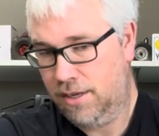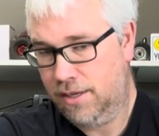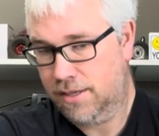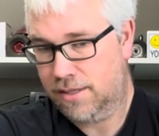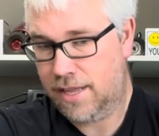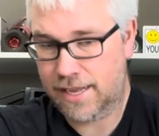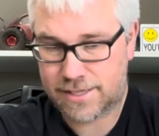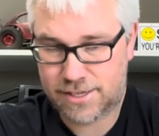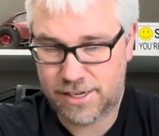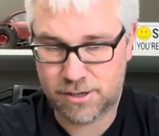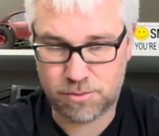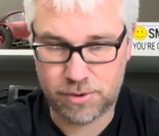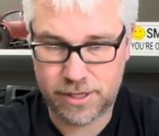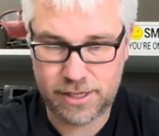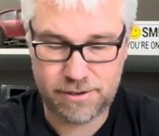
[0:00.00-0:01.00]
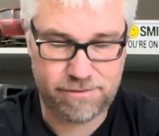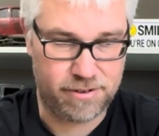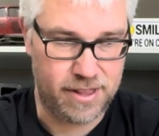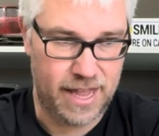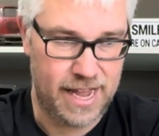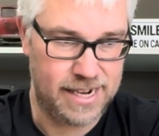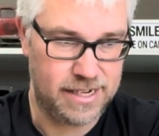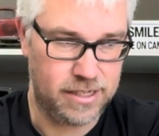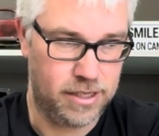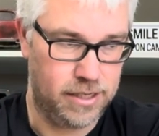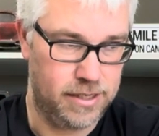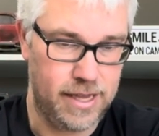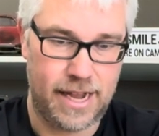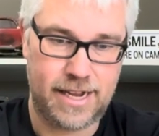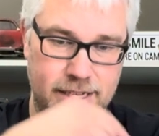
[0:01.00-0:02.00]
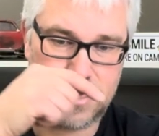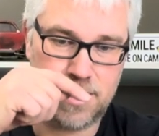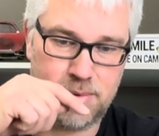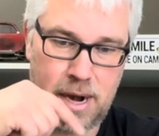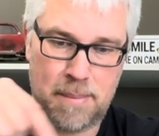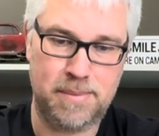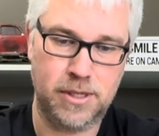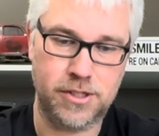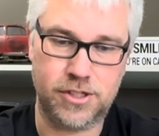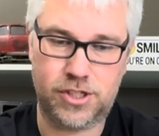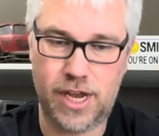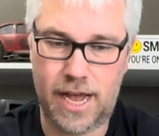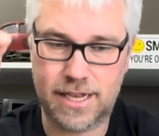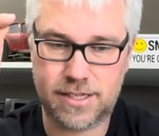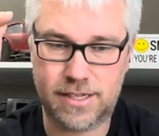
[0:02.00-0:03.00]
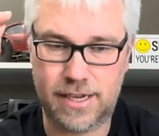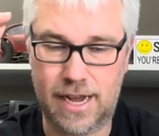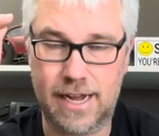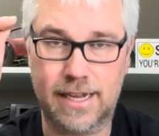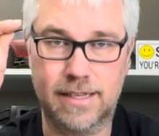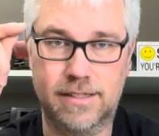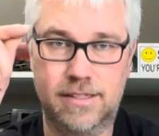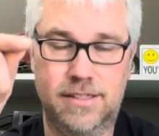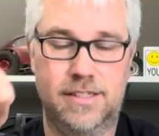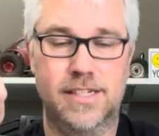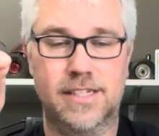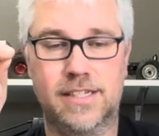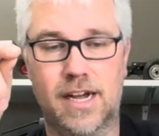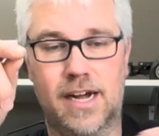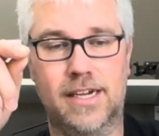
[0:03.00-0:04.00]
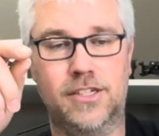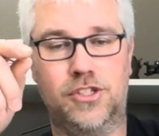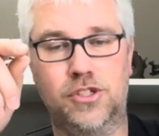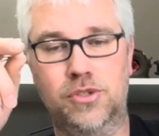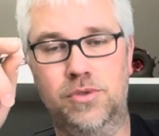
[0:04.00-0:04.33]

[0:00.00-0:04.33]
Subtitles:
That's it really for that. Like I said, when I built the chassis, I did not do